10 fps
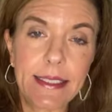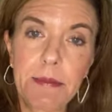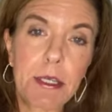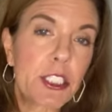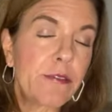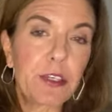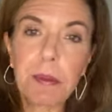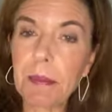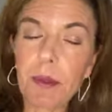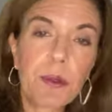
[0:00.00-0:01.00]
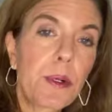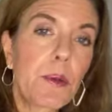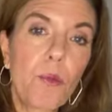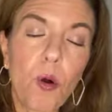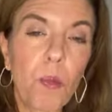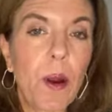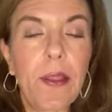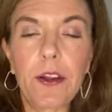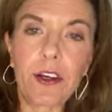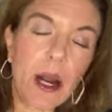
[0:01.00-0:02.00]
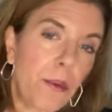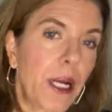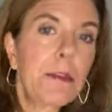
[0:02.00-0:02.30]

Especially for you people who are in warm weather and you're not wearing